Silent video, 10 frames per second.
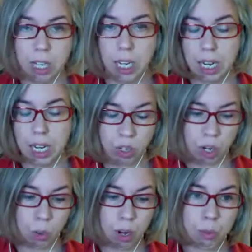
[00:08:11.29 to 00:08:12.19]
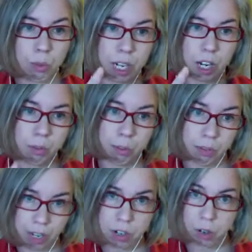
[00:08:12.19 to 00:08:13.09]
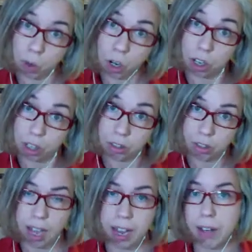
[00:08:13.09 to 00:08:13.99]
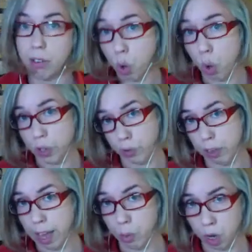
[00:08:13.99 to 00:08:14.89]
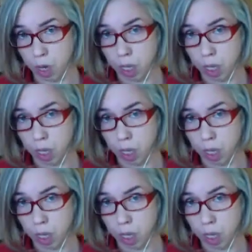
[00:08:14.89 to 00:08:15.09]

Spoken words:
And so when I'm working on professor work, I have goals for that work.